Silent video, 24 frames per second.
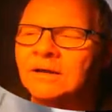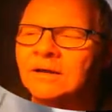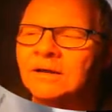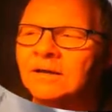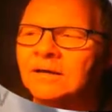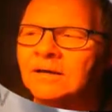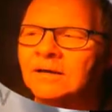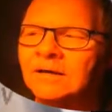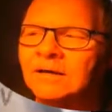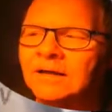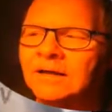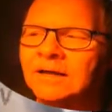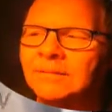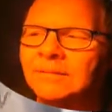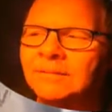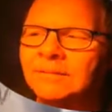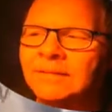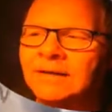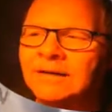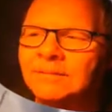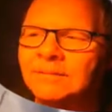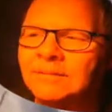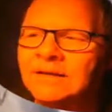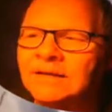It may
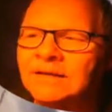be